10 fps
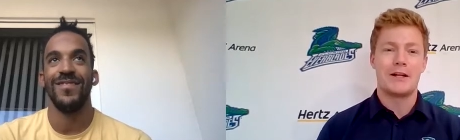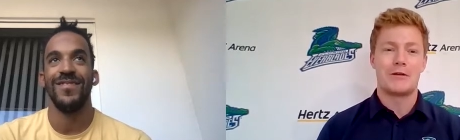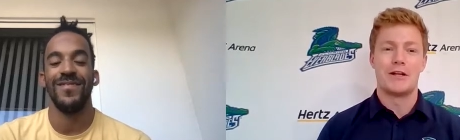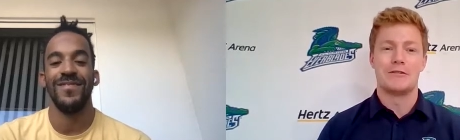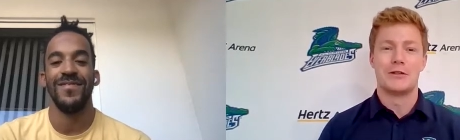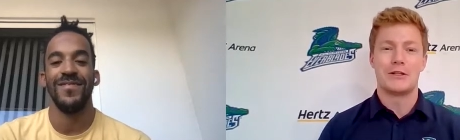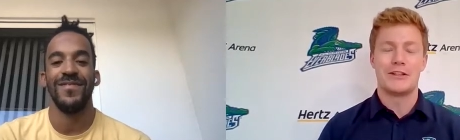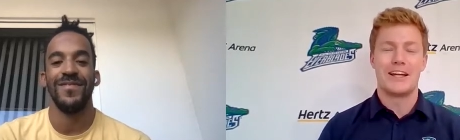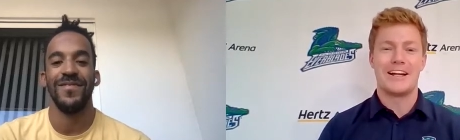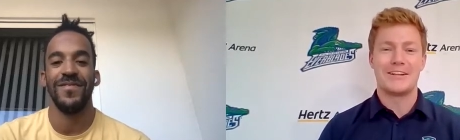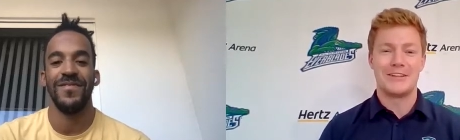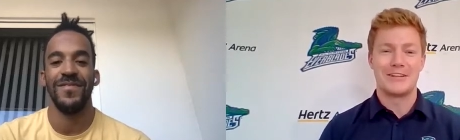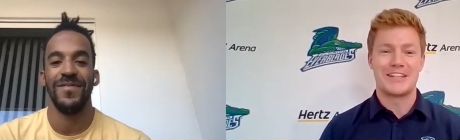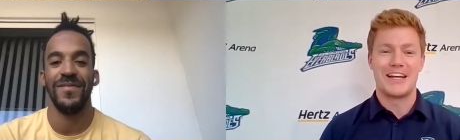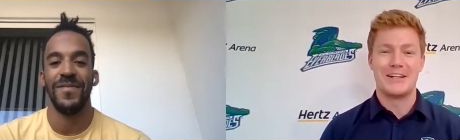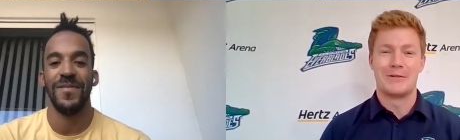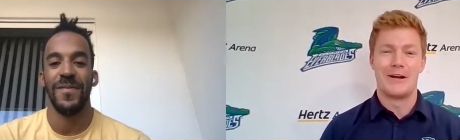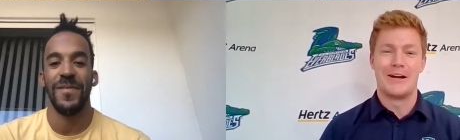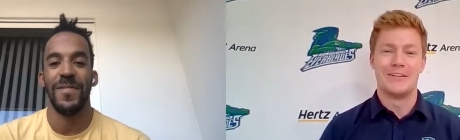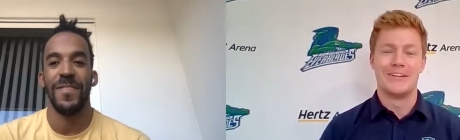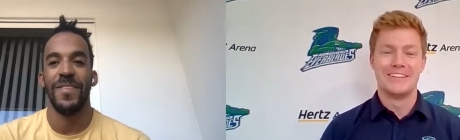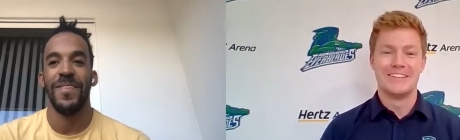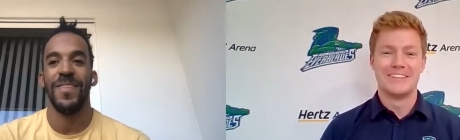Speaker 1: Petgrave look like out there skating around?